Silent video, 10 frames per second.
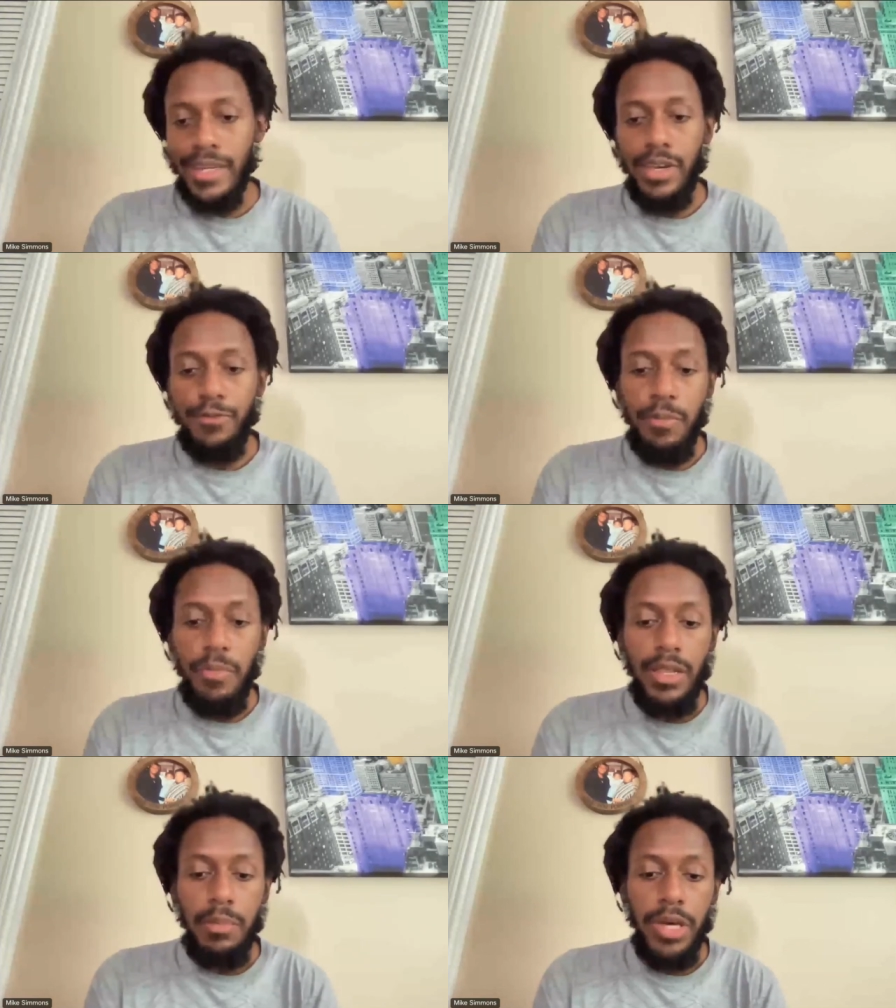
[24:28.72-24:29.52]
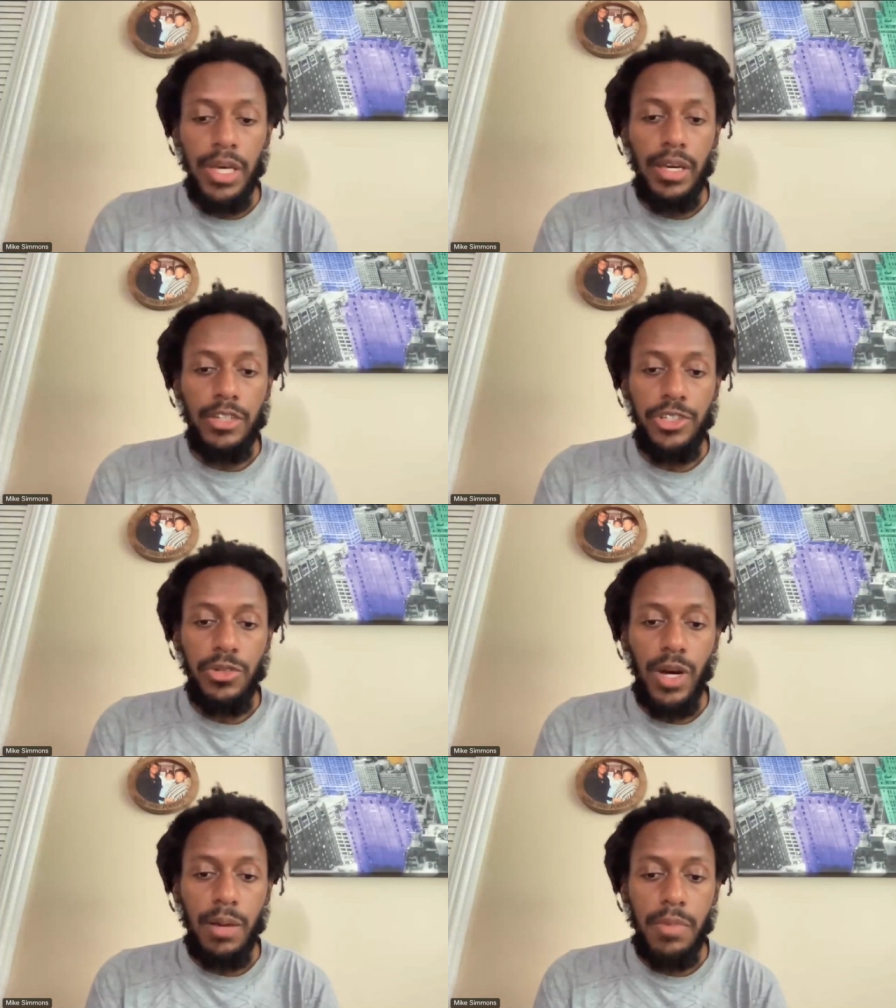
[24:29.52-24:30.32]
I think for me, the big
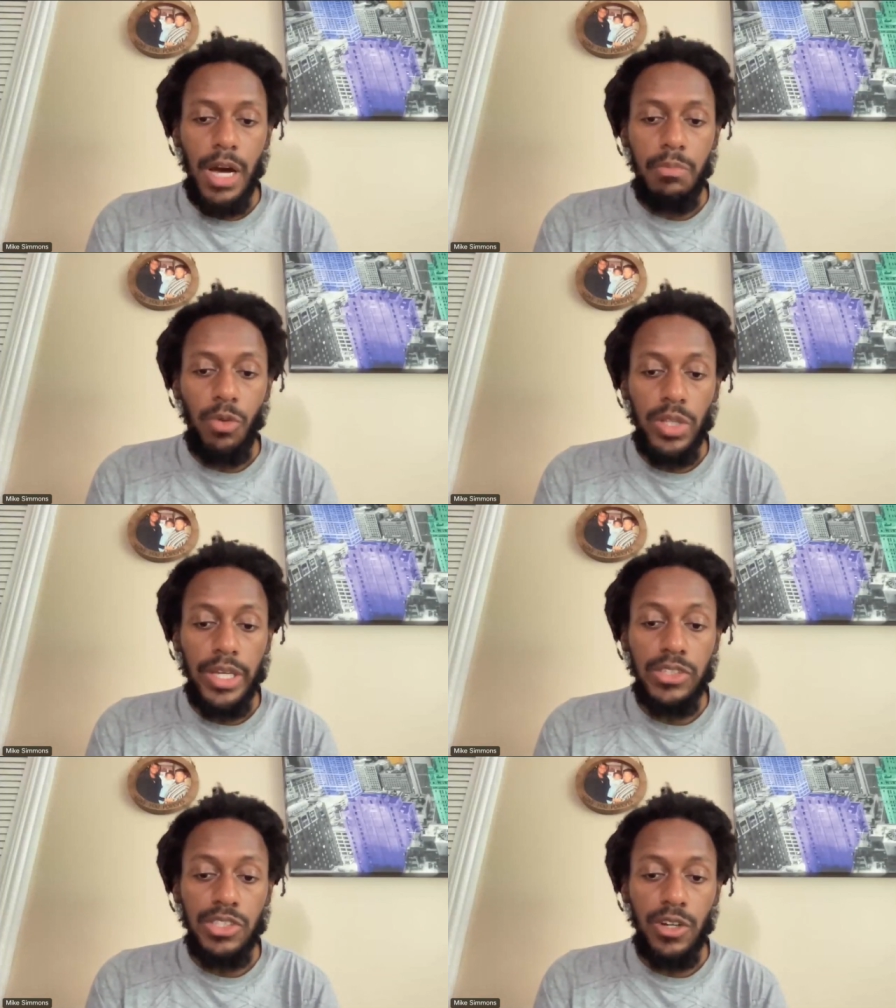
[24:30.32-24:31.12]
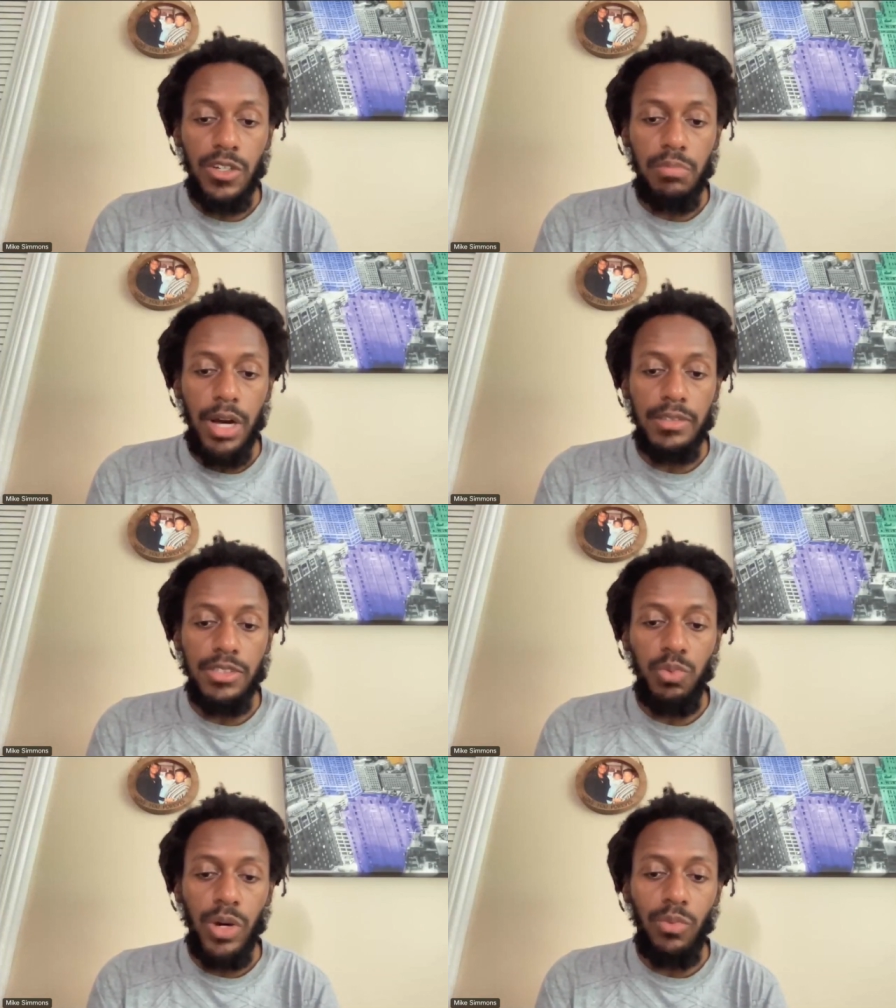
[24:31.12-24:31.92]
issue I'm really concerned about
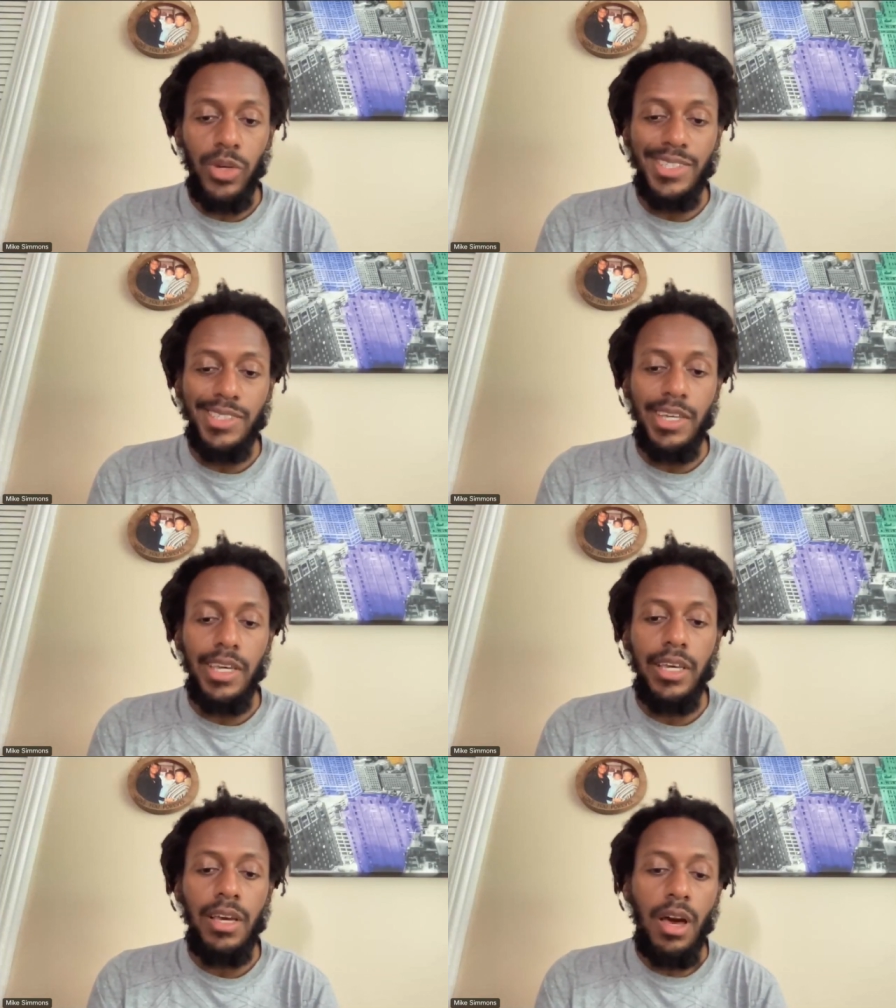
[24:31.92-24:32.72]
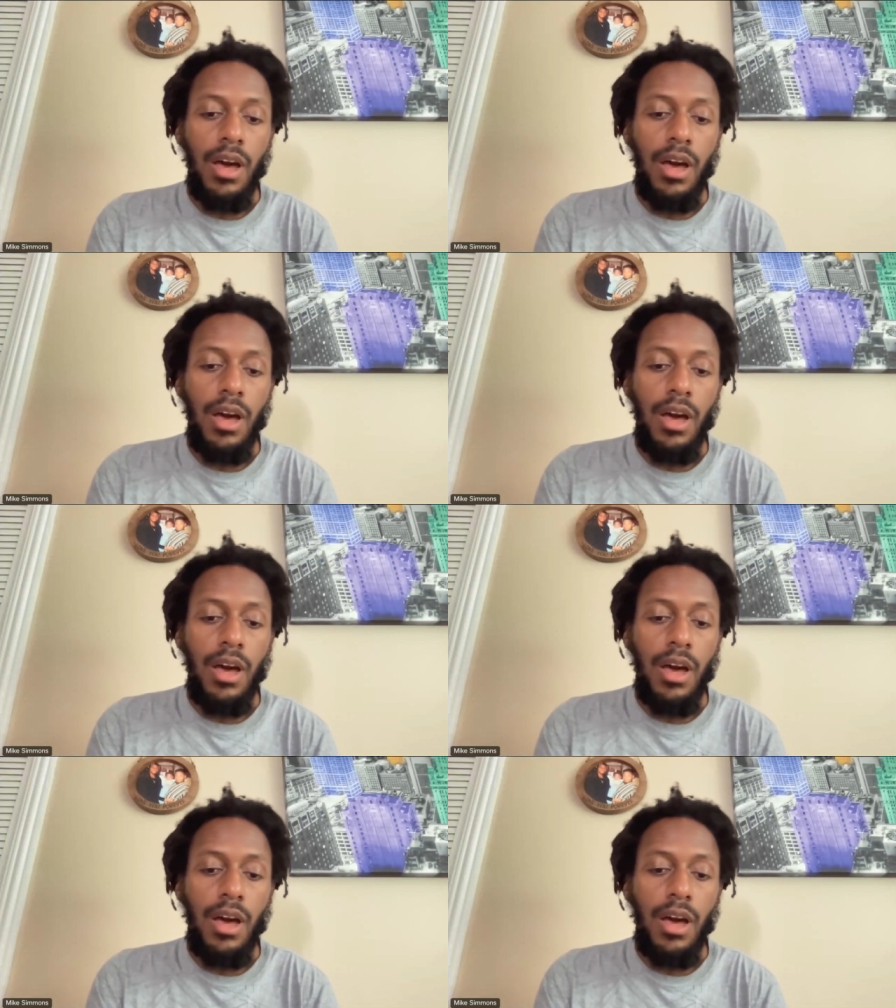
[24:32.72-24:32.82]
is when we see,